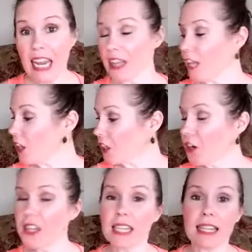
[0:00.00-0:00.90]
And then the
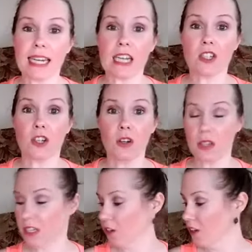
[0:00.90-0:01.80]
third thing that I
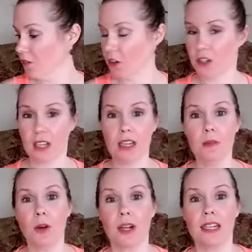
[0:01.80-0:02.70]
do, still first thing
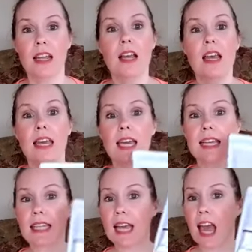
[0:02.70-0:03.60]
in the morning,
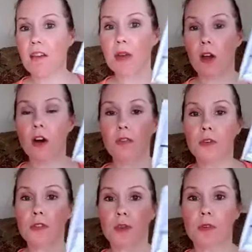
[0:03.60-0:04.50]
is I have my whole
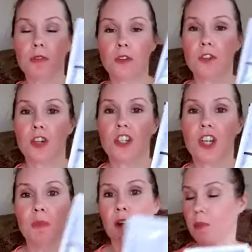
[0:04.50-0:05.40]
food, superfood
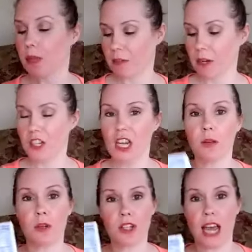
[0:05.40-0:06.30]
nutrition, meal replacement
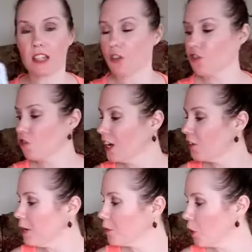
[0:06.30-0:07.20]
shake, which has
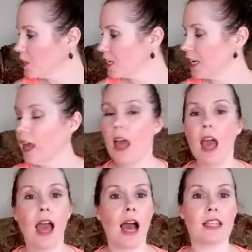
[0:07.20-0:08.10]
great protein,
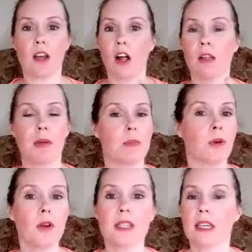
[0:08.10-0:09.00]
has all of my
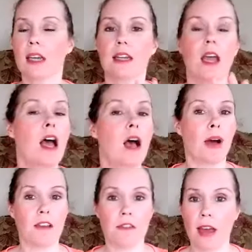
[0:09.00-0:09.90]
protein,
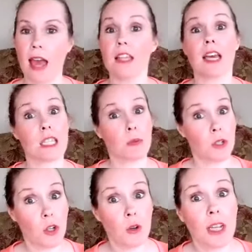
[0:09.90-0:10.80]
my fat. Yes,
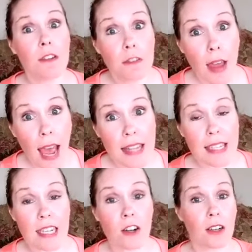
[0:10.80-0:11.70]
we do need
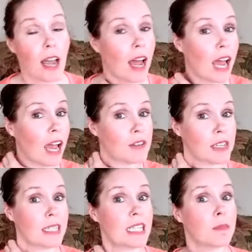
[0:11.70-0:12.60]
fat in our
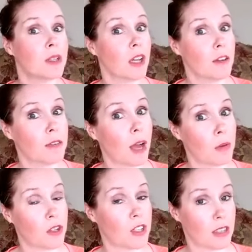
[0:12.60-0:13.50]
lives. It needs to be good
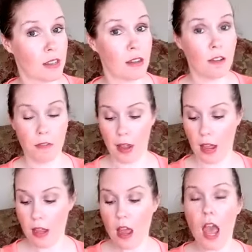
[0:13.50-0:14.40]
fat, which this is good
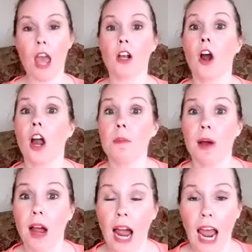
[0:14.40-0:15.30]
fat, and
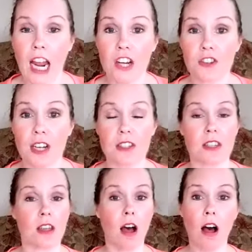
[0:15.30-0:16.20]
carbohydrates.
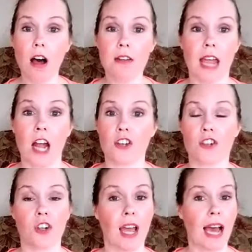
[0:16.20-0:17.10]
It's all
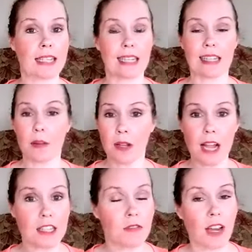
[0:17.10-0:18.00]
natural. It has
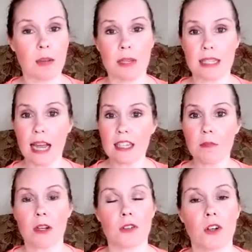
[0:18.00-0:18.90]
lots of vitamins,
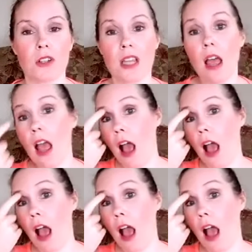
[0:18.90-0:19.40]
lots of minerals,